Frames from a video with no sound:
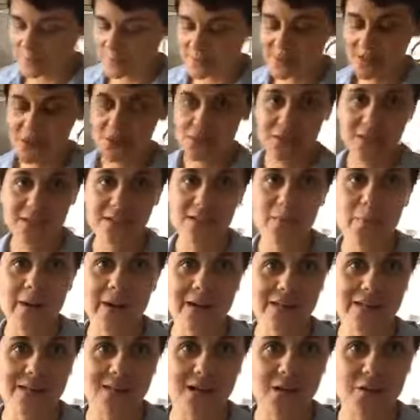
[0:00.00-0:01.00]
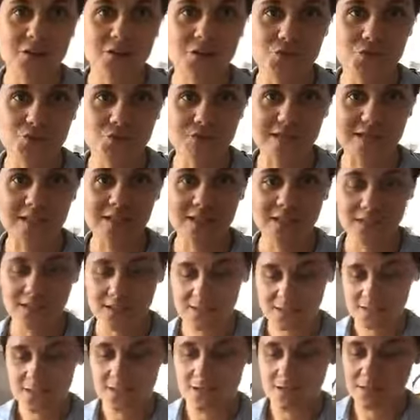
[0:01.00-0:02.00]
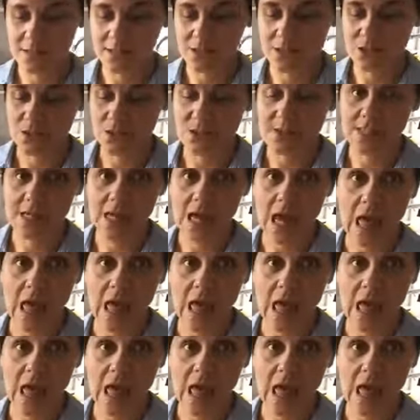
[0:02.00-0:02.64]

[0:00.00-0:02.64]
So these are pans that I've just recently started using,